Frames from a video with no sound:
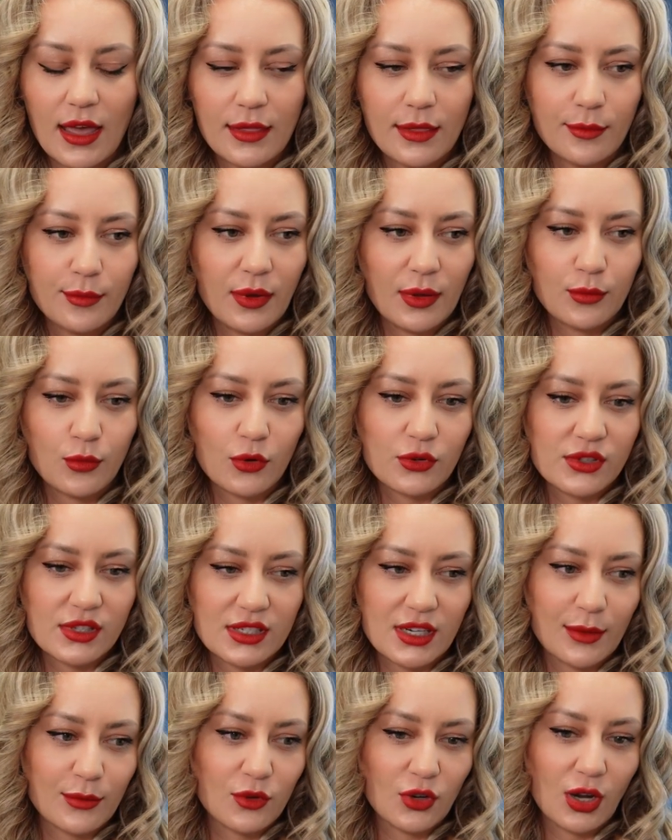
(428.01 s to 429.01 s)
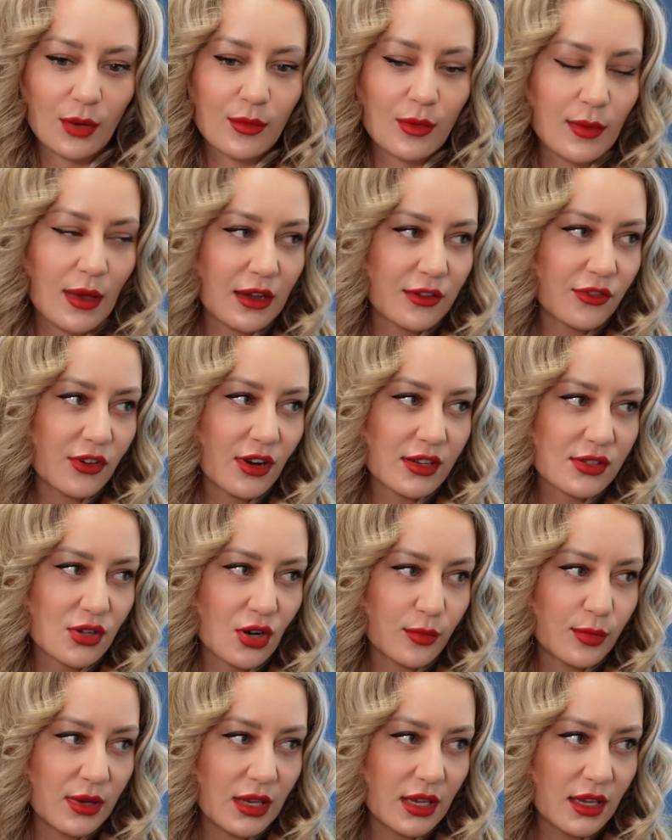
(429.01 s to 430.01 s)
But most of the time they're coming back for
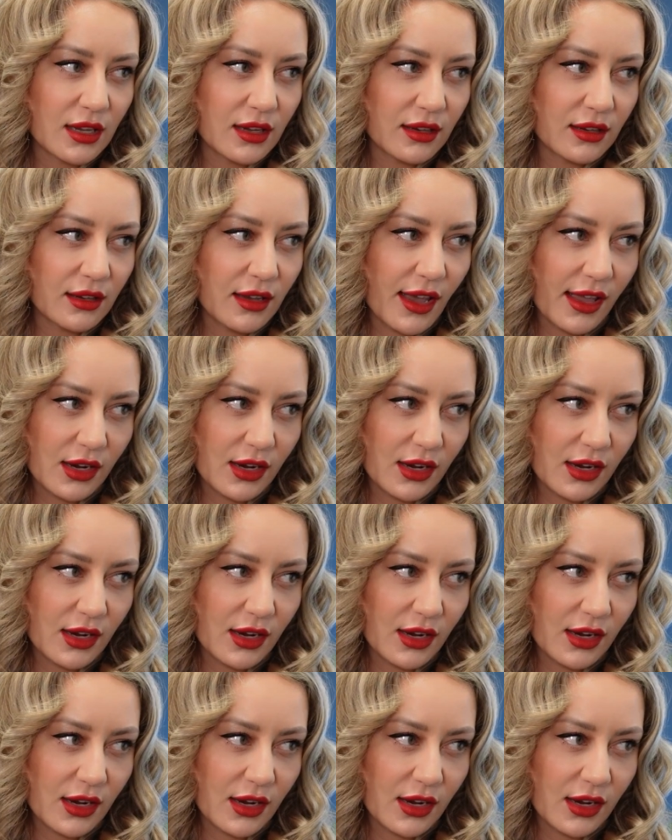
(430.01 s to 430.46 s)
SRP